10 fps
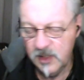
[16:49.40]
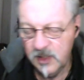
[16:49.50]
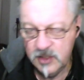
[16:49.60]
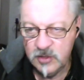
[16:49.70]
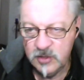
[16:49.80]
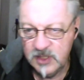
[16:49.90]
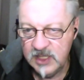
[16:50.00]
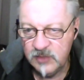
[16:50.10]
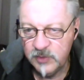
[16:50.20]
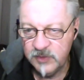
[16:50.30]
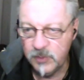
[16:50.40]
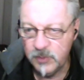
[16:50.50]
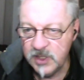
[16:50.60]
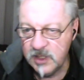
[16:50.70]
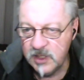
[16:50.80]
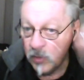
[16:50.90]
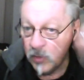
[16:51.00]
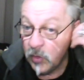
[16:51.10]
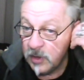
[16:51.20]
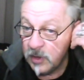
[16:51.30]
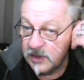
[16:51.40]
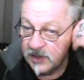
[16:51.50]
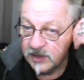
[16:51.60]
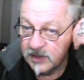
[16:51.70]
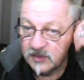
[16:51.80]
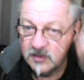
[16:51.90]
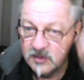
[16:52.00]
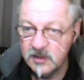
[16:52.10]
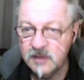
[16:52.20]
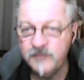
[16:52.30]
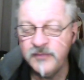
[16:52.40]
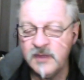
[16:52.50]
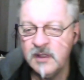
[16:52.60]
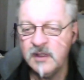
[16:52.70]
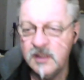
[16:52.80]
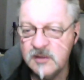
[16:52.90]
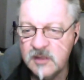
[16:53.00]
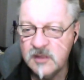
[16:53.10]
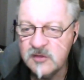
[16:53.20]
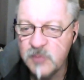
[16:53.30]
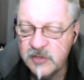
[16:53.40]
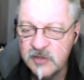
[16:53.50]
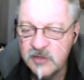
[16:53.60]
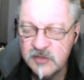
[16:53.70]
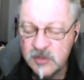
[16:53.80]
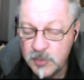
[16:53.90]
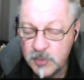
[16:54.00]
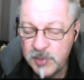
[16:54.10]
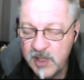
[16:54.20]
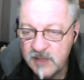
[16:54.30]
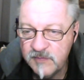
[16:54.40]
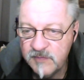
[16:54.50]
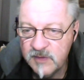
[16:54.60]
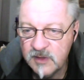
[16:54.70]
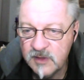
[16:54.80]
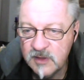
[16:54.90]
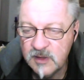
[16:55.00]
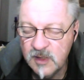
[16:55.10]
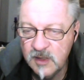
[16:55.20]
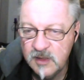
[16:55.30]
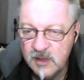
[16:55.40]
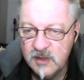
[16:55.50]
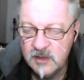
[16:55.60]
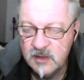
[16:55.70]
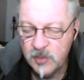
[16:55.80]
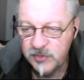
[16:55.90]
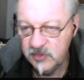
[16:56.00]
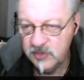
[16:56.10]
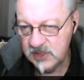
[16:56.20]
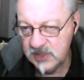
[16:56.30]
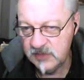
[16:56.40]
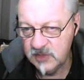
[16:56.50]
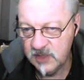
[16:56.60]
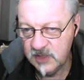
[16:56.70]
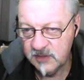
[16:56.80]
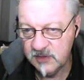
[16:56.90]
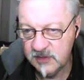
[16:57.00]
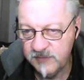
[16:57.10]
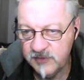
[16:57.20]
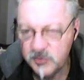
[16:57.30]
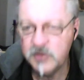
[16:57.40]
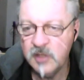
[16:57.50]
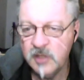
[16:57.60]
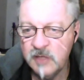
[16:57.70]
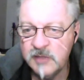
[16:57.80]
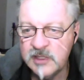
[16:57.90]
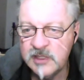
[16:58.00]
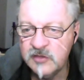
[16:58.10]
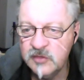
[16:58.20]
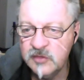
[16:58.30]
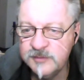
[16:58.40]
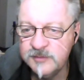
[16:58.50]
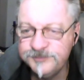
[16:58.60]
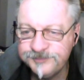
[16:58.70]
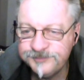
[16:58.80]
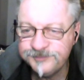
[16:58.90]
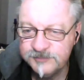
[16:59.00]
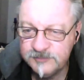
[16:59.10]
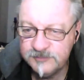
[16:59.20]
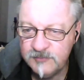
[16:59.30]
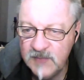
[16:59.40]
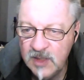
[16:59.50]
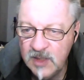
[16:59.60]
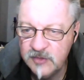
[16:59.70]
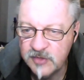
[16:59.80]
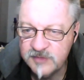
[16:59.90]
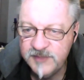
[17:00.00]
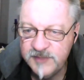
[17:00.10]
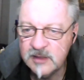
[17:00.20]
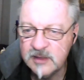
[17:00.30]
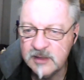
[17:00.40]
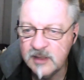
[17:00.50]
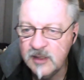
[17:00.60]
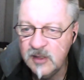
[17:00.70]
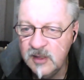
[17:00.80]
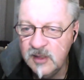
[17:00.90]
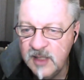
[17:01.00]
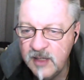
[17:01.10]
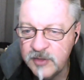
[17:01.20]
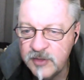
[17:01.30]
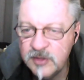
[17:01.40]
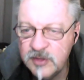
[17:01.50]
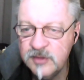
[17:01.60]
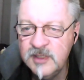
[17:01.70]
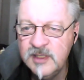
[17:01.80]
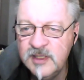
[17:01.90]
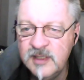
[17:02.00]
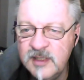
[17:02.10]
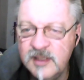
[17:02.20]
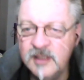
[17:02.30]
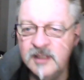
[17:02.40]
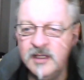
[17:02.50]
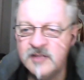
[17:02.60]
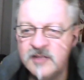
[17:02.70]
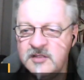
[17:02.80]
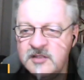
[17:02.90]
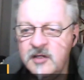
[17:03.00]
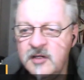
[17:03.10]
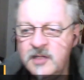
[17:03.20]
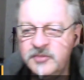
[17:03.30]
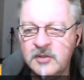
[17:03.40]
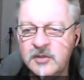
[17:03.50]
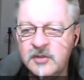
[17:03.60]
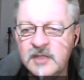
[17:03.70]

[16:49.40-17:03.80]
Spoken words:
connect with me more, and it's much easier. You'll be part of the opportunity to get a free spirit guide reading too. Josephine, how are you? And Sarah Armstrong. Hey,